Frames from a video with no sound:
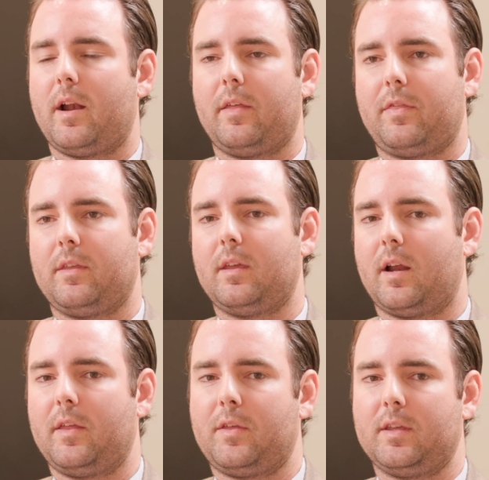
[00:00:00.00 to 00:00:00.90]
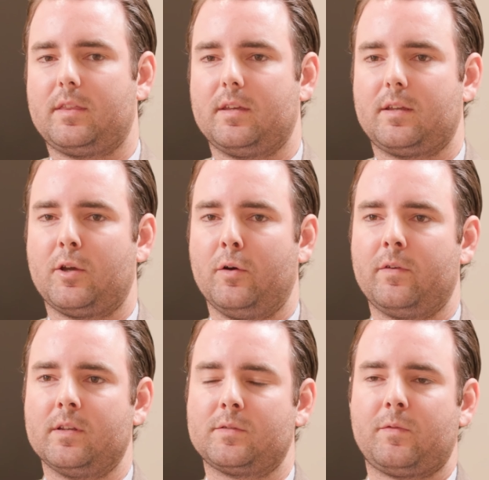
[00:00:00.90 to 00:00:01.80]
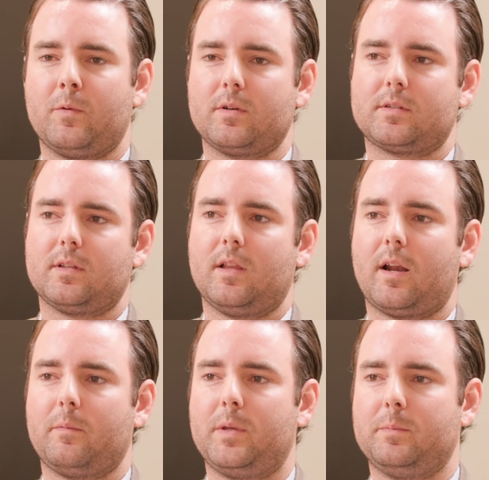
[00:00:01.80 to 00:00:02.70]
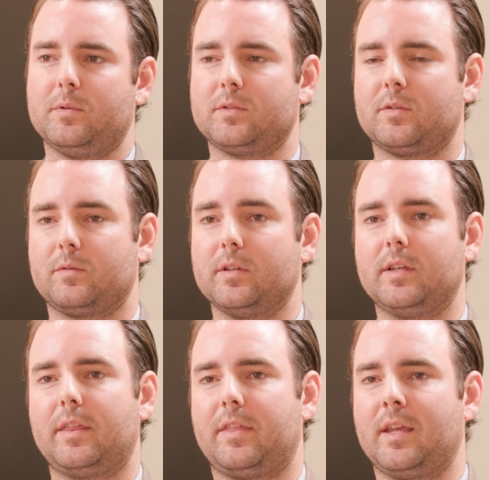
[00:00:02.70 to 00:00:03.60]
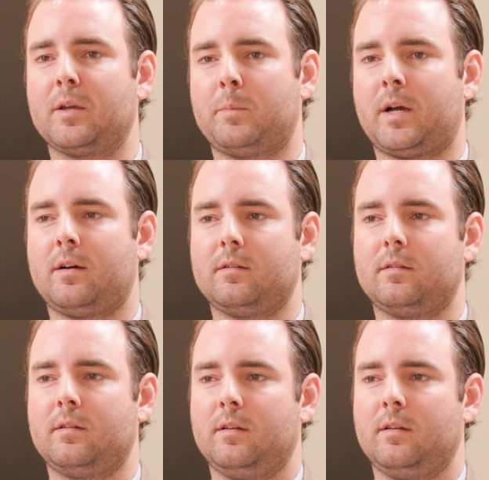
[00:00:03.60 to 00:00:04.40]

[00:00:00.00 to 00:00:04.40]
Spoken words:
And I think that COVID has forced a lot of people to really think about